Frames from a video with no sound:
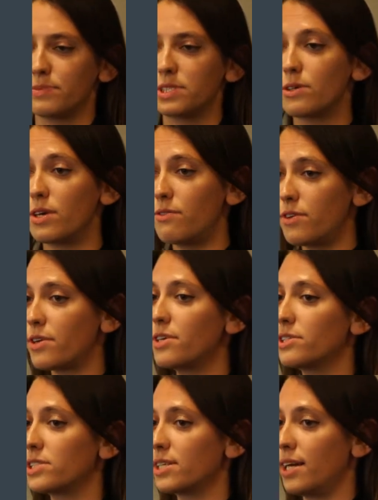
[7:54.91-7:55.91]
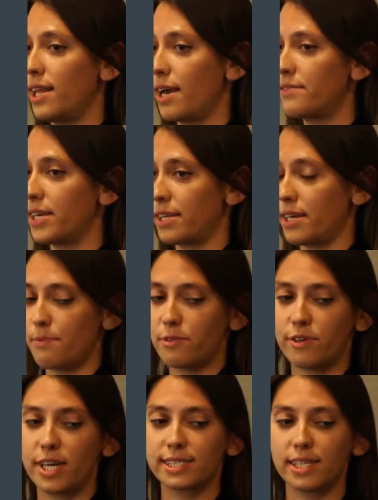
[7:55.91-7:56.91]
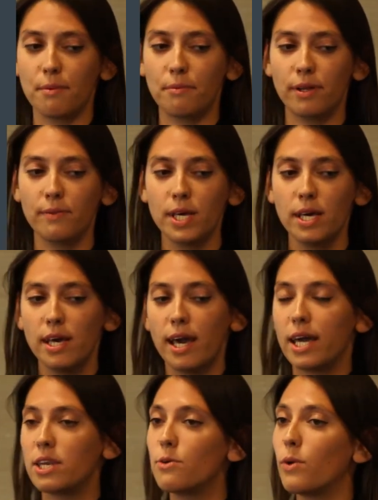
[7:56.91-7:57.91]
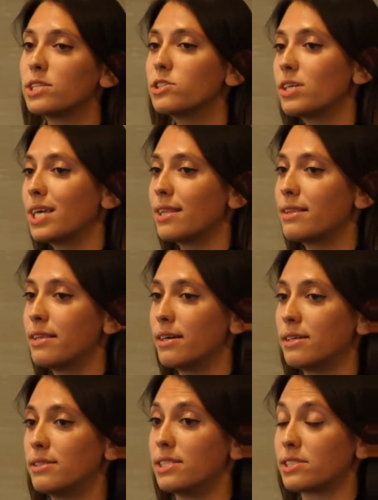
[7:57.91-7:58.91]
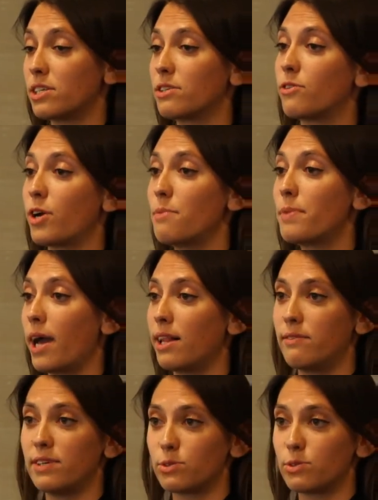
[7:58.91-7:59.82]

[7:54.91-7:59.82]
So if you're using a live data, for example, and you want to get the dessert for API level